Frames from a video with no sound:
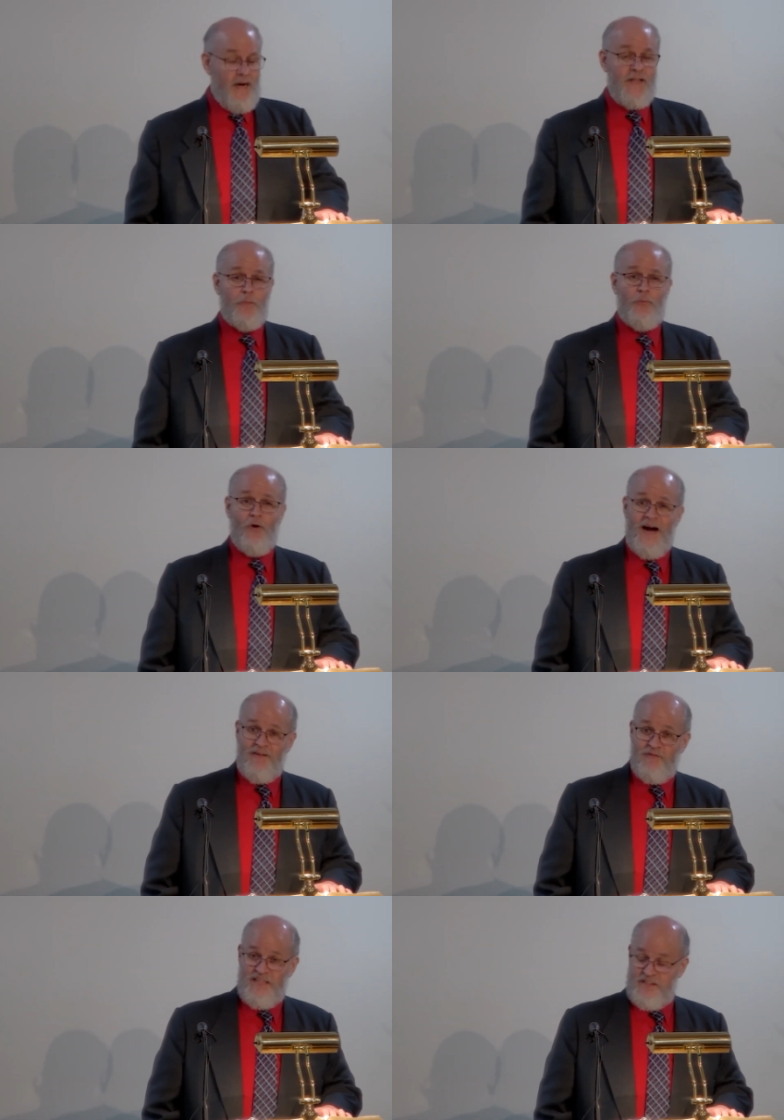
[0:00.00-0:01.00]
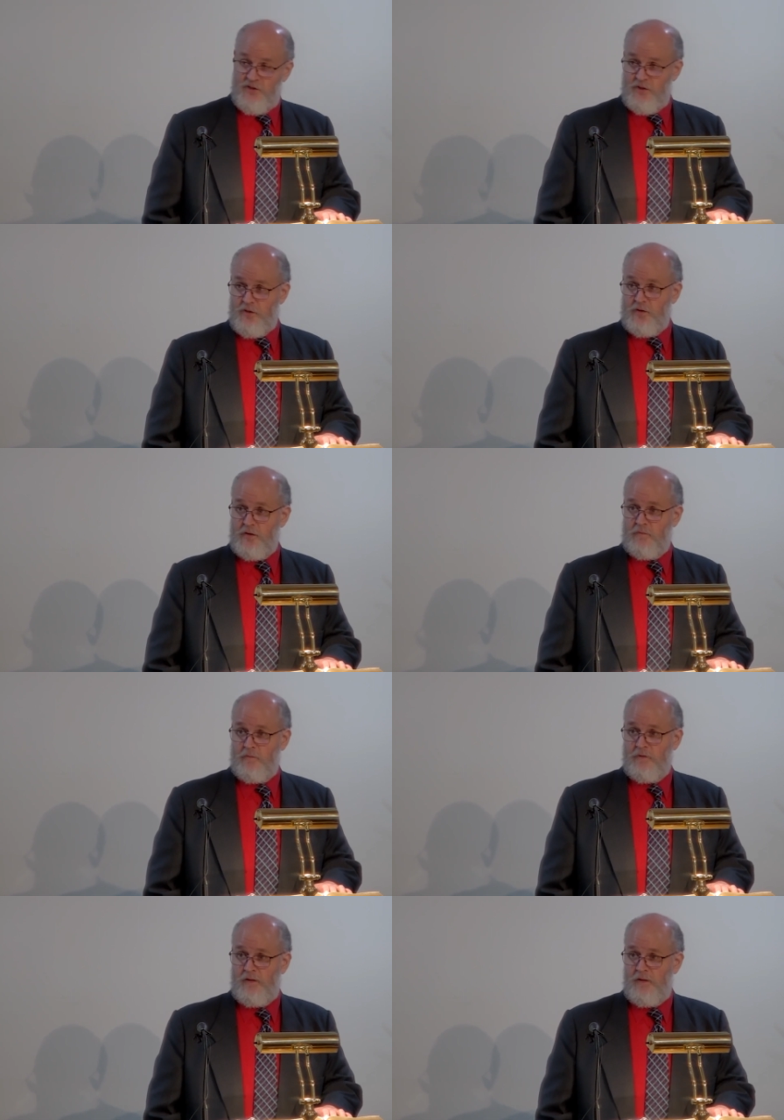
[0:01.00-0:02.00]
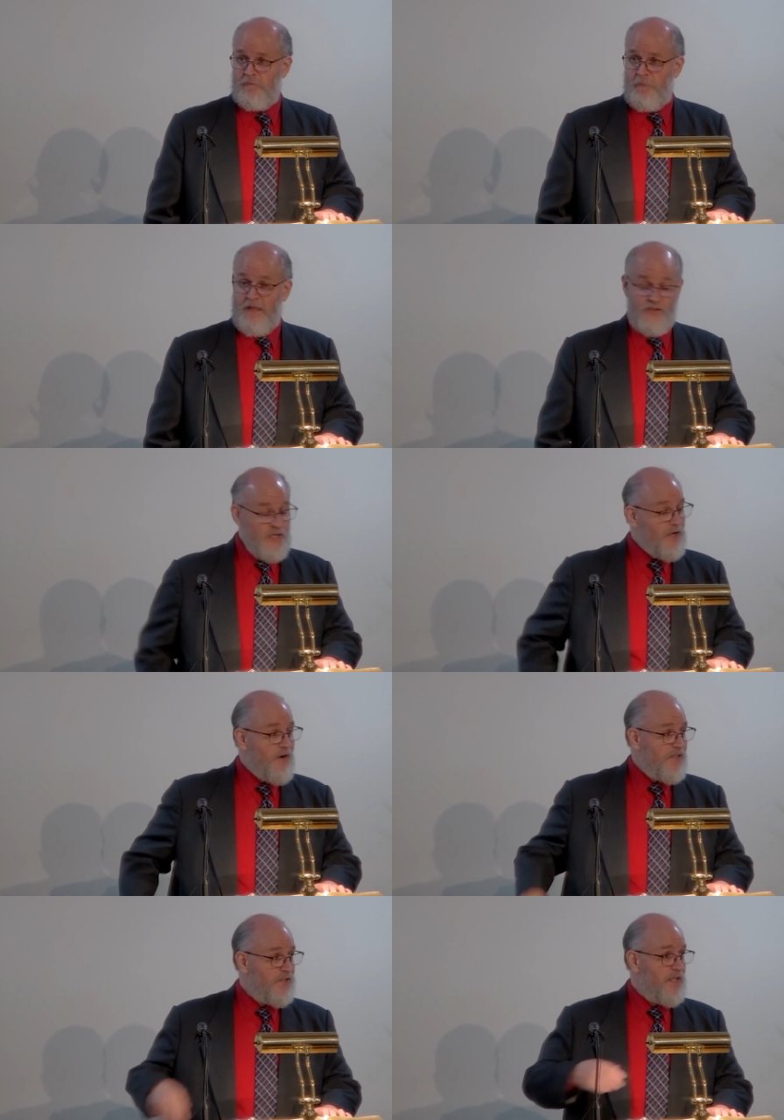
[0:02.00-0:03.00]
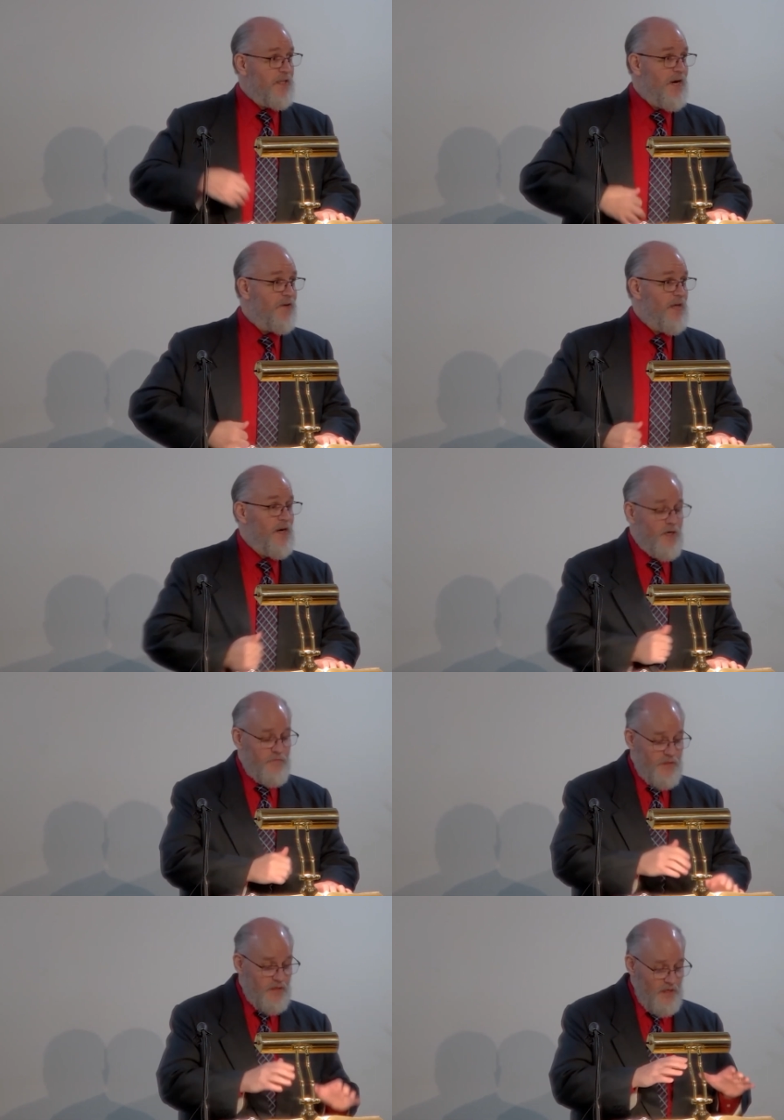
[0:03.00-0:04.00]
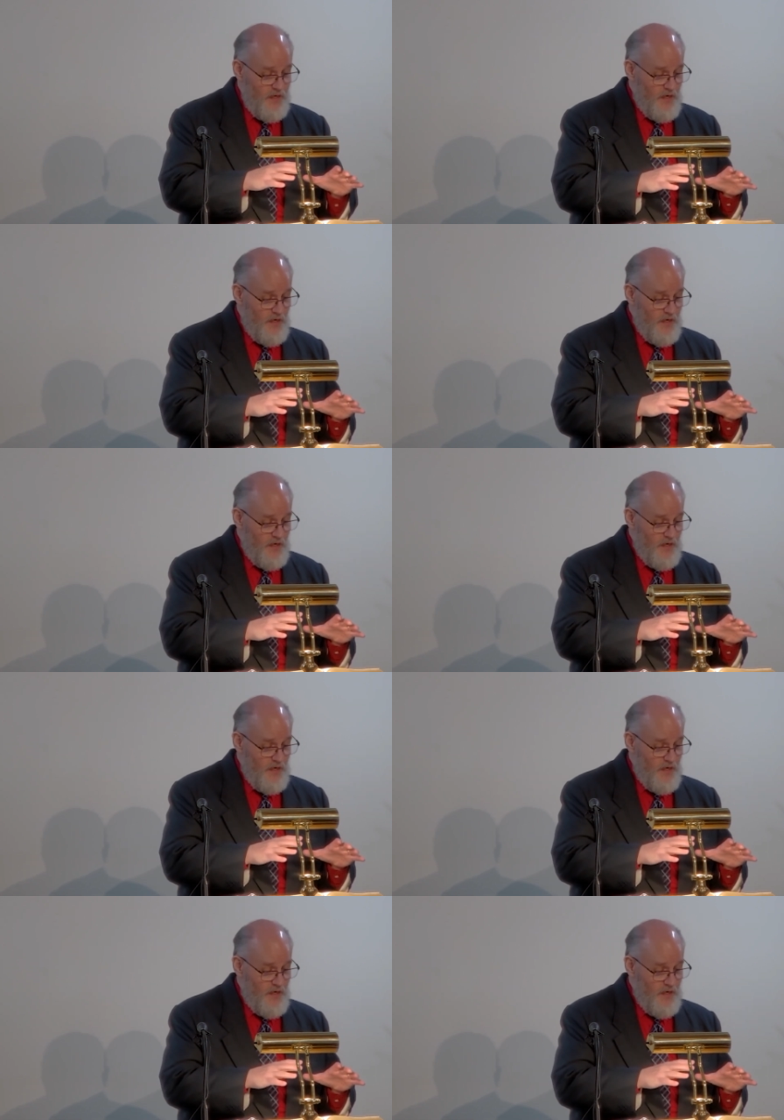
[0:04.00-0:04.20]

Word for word: by the prophets. It's interesting there that of the,